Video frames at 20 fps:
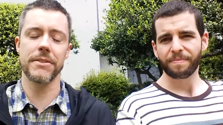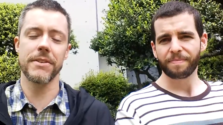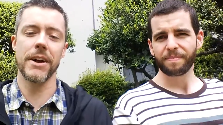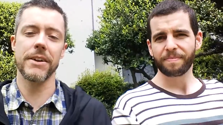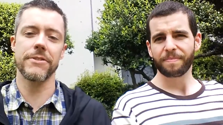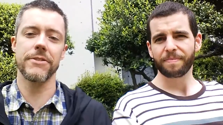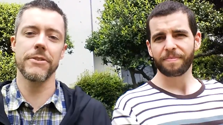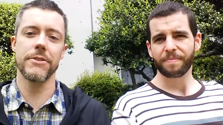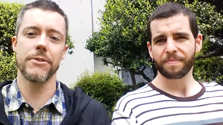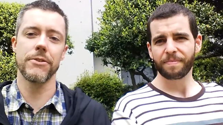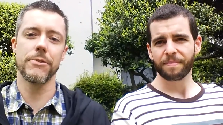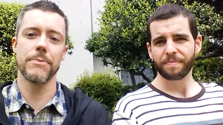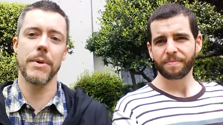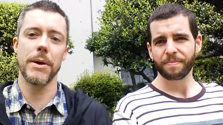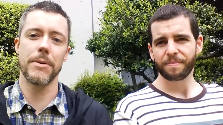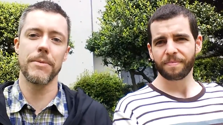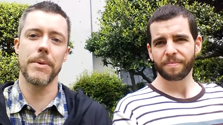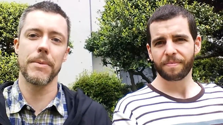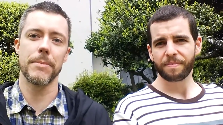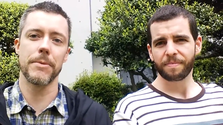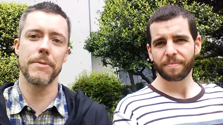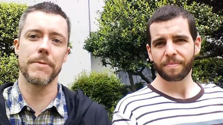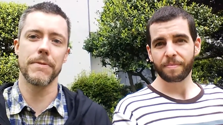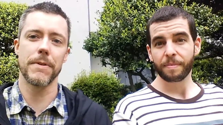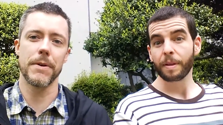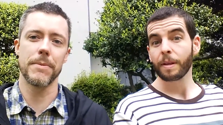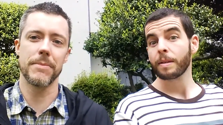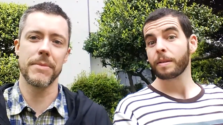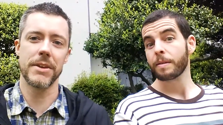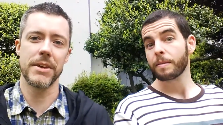Speaker 1: Sachin, who you may remember
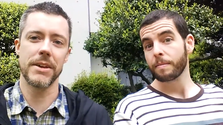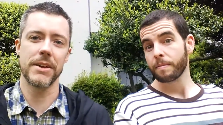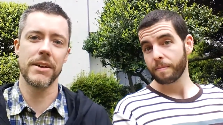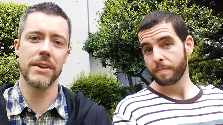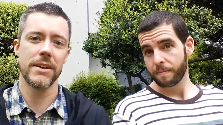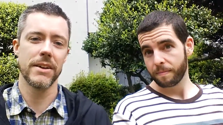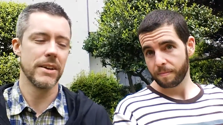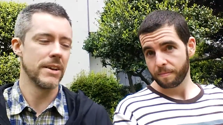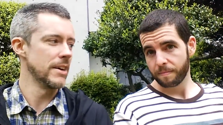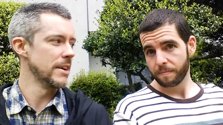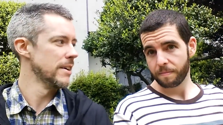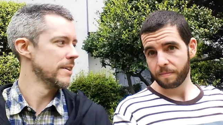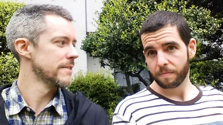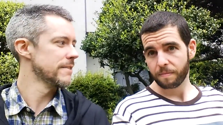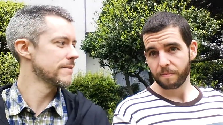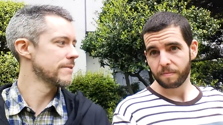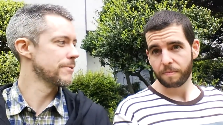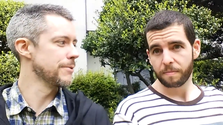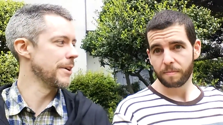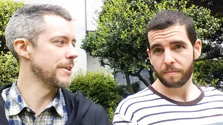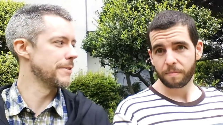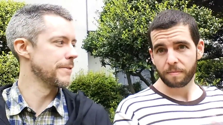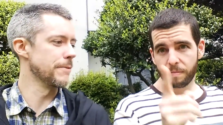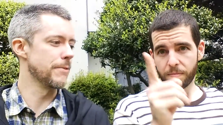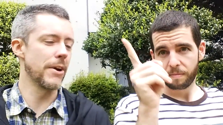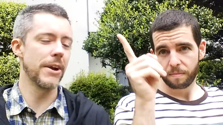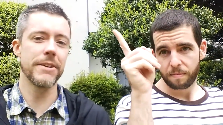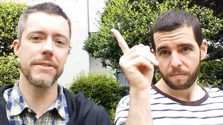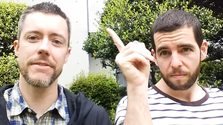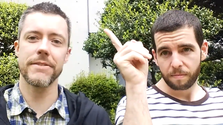from the Grace of
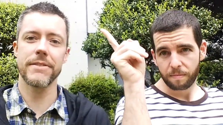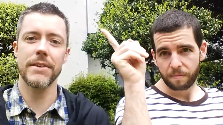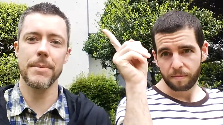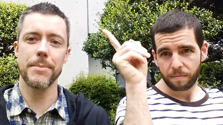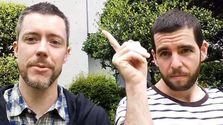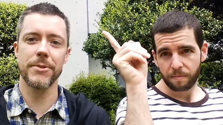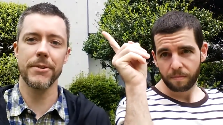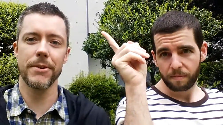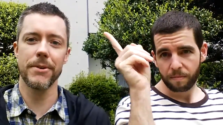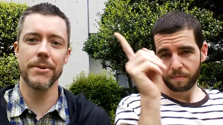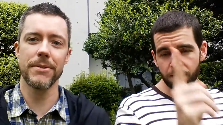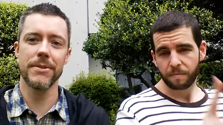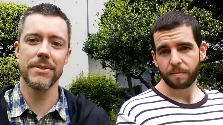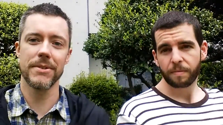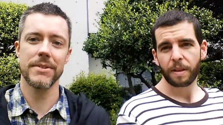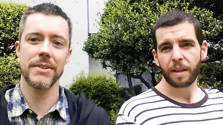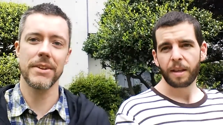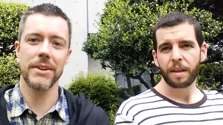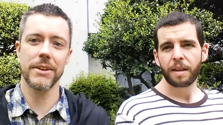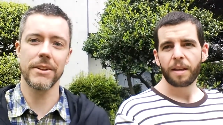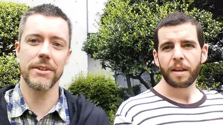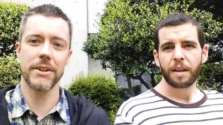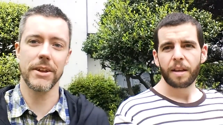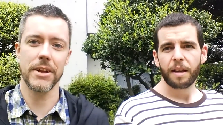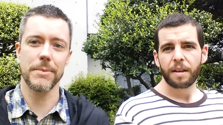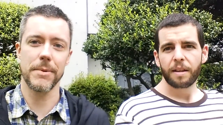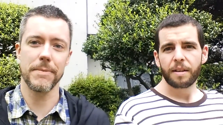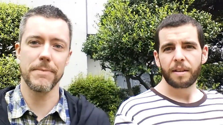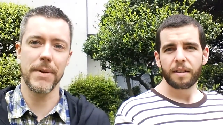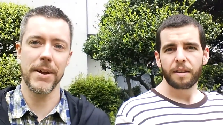Grace episode. and click
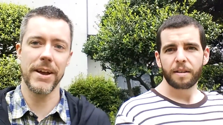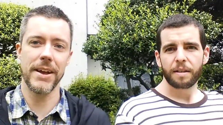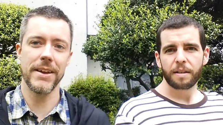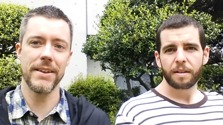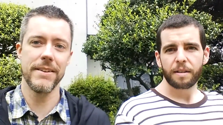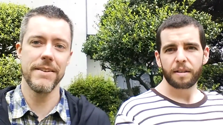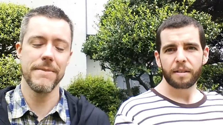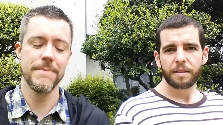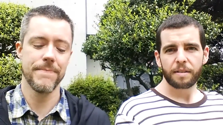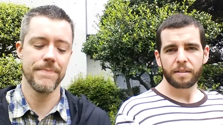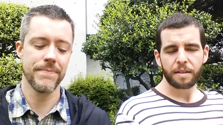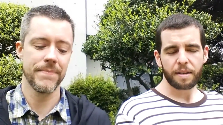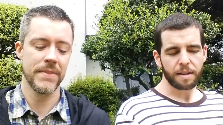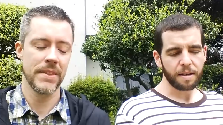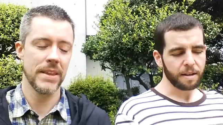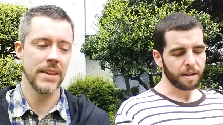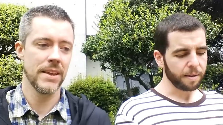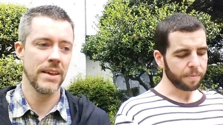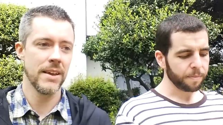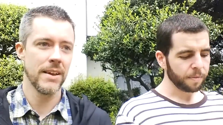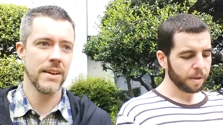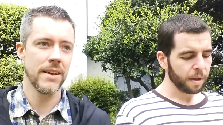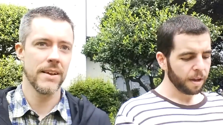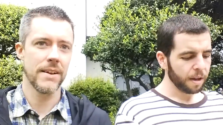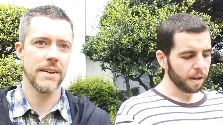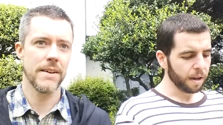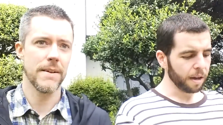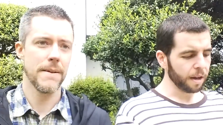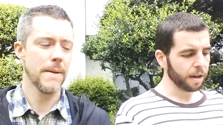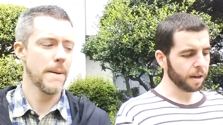clicking above my head.
Speaker 2: Yeah.
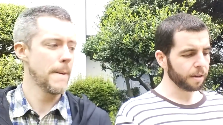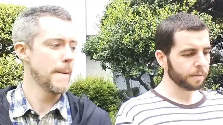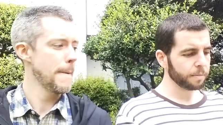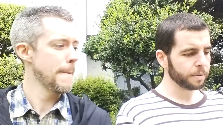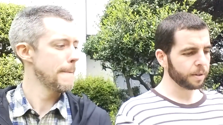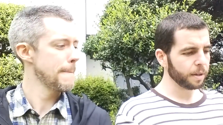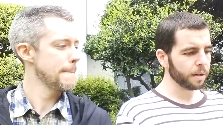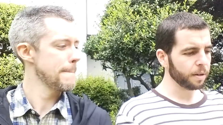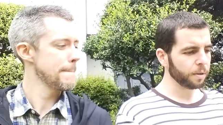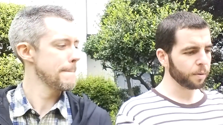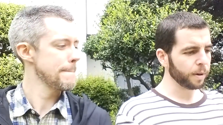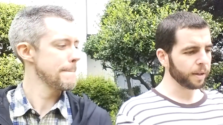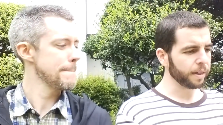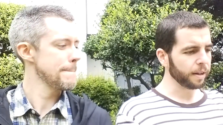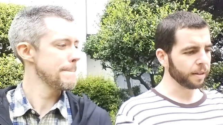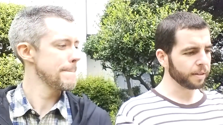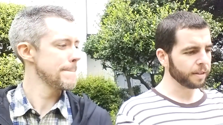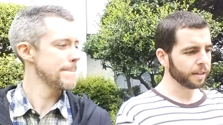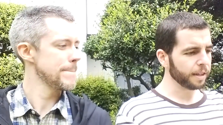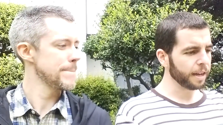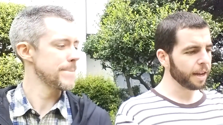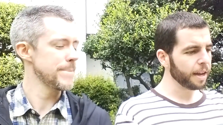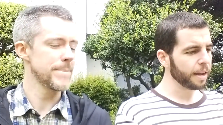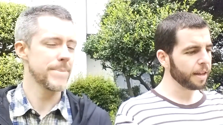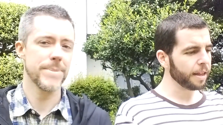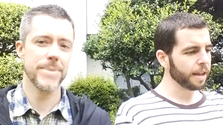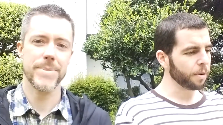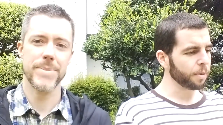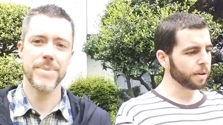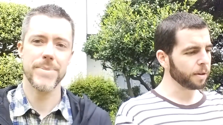Um, so we thought
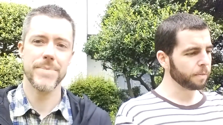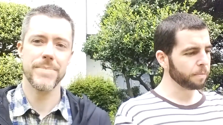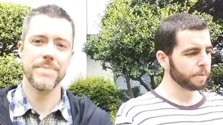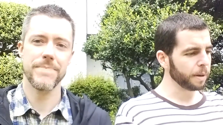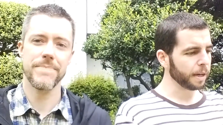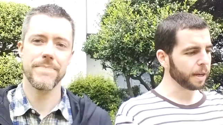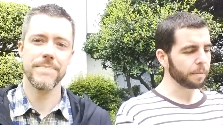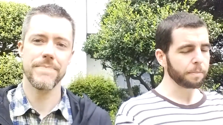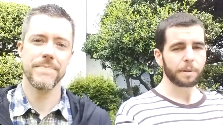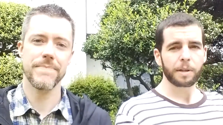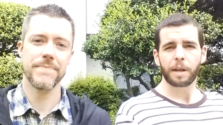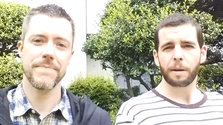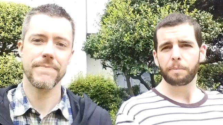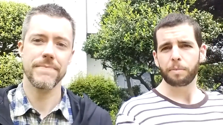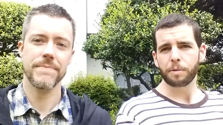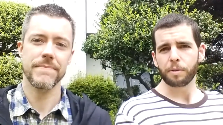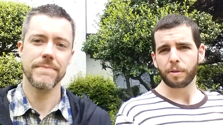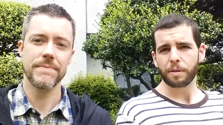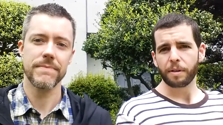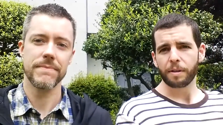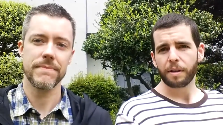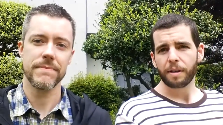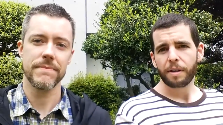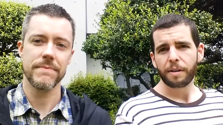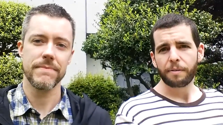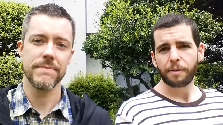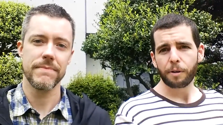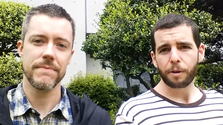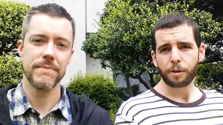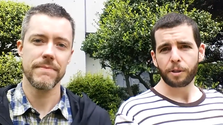today that we'd pick up a couple
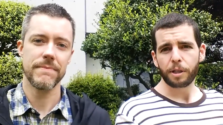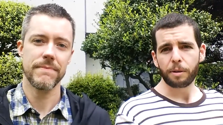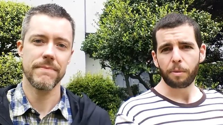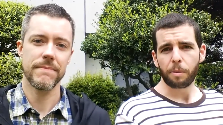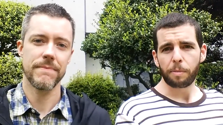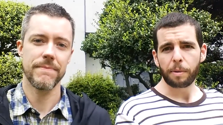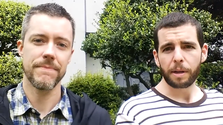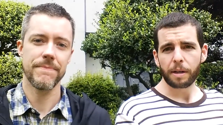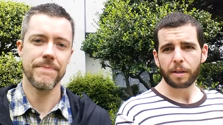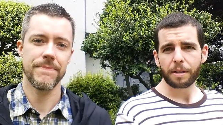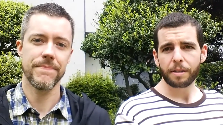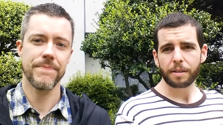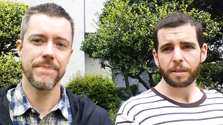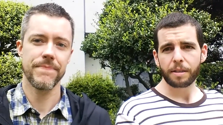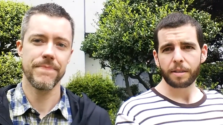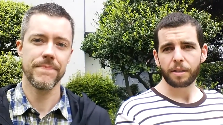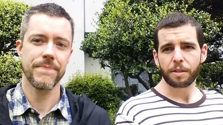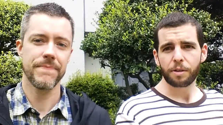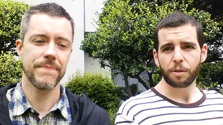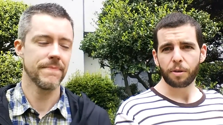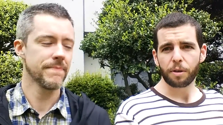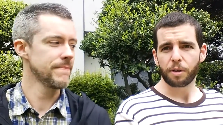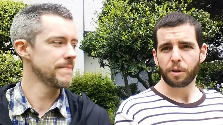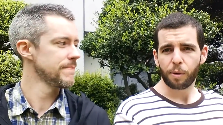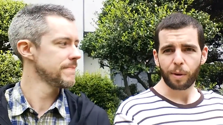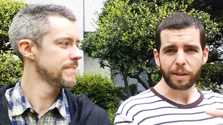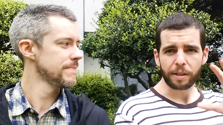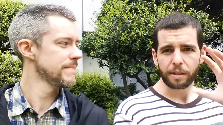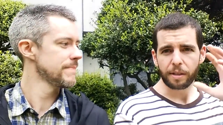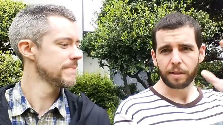Fukushima beers to do a
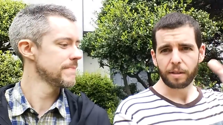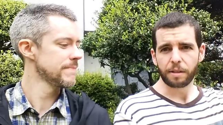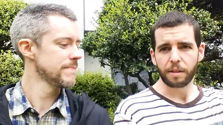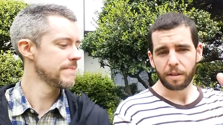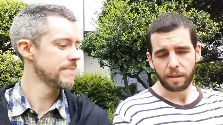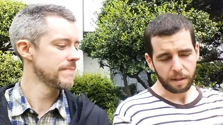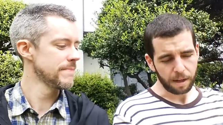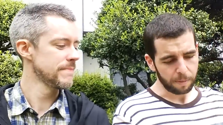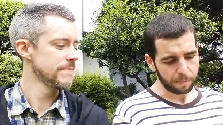quick little